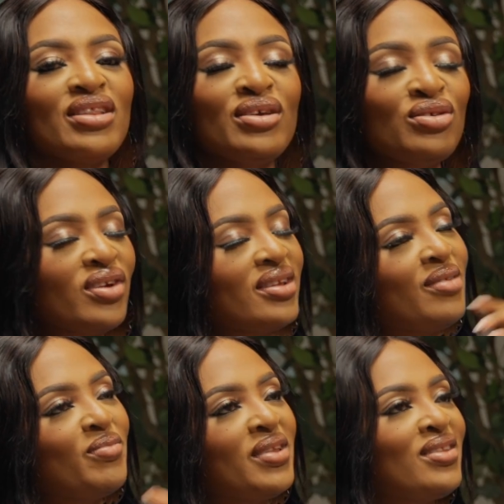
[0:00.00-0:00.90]

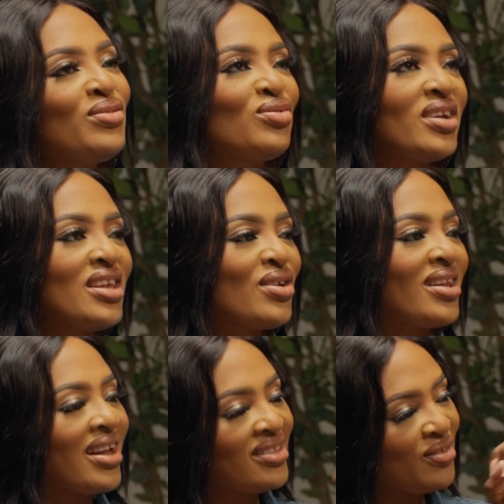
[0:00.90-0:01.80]
they usually
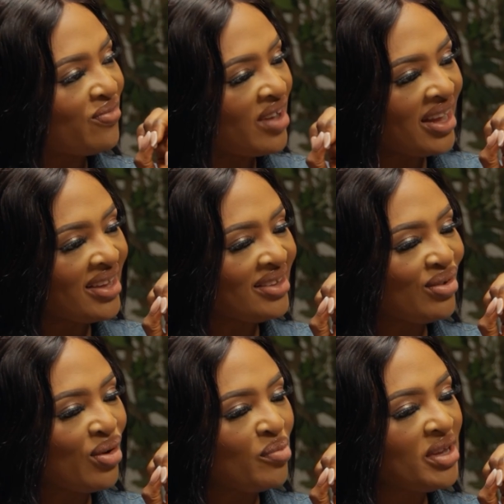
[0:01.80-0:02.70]
classify
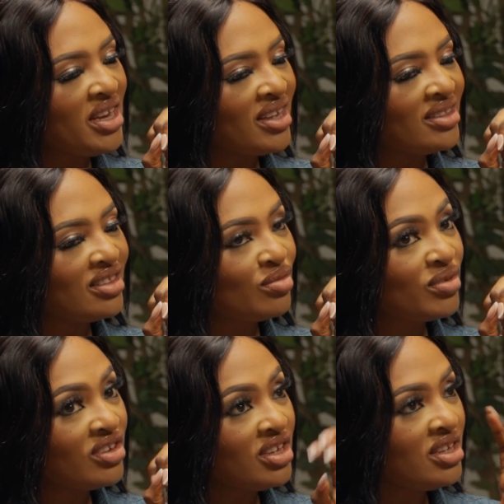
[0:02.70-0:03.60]
comedians,
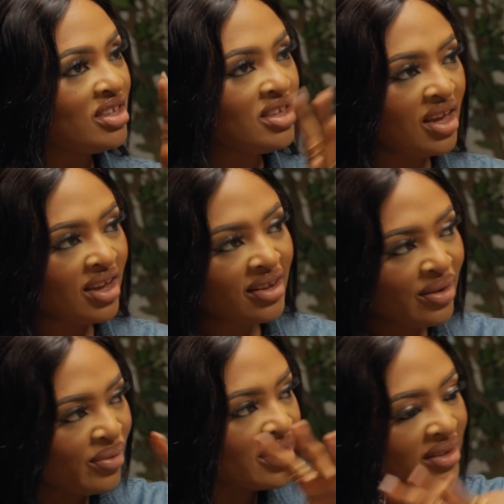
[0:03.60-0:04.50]
especially here in
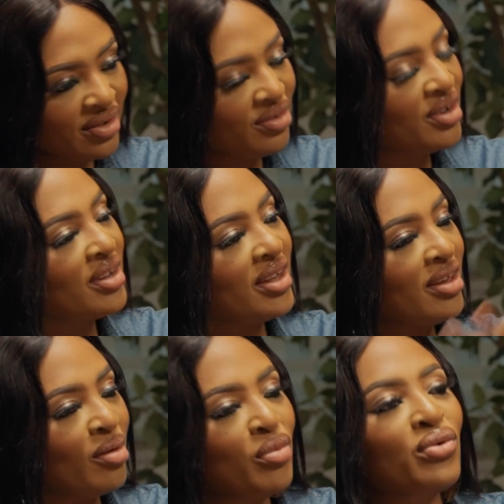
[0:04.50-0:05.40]
our area, like
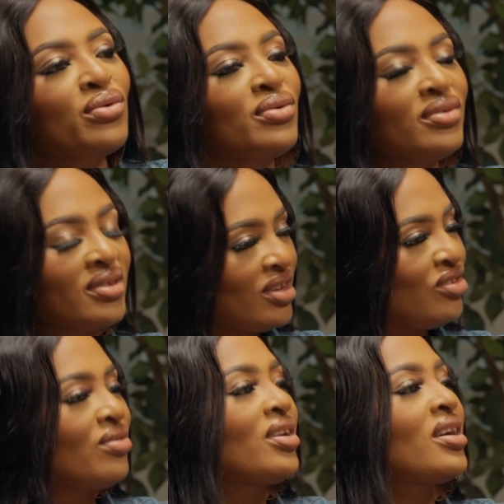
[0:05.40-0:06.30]
Cameroon,
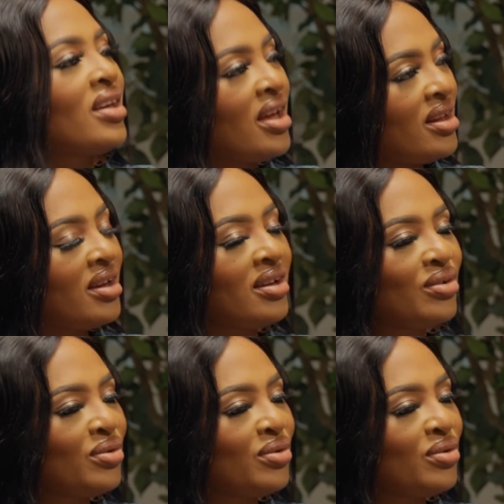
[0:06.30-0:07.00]
Nigeria, Ghana.